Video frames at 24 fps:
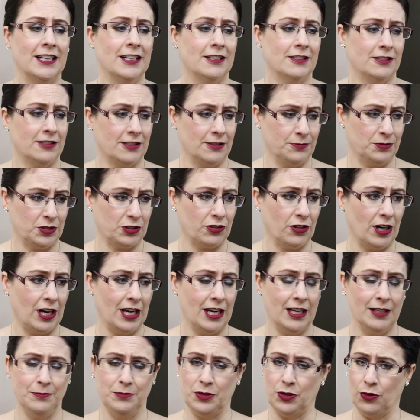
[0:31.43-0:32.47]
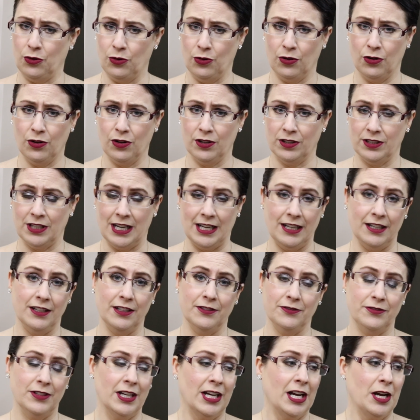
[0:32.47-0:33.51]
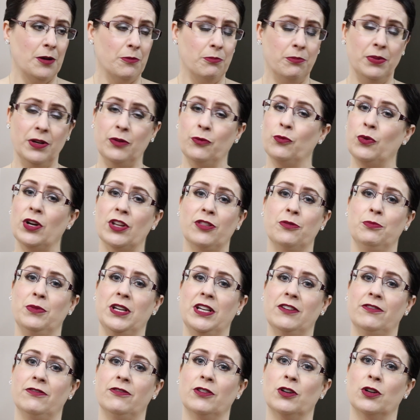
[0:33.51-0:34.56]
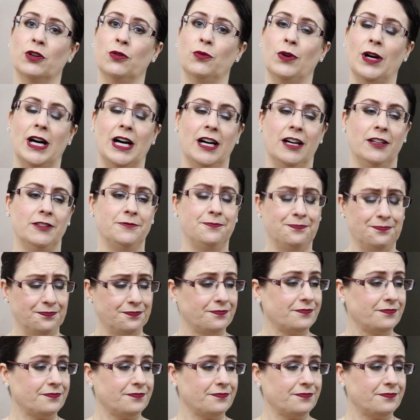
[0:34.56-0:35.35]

subscribed or have been with me for a while.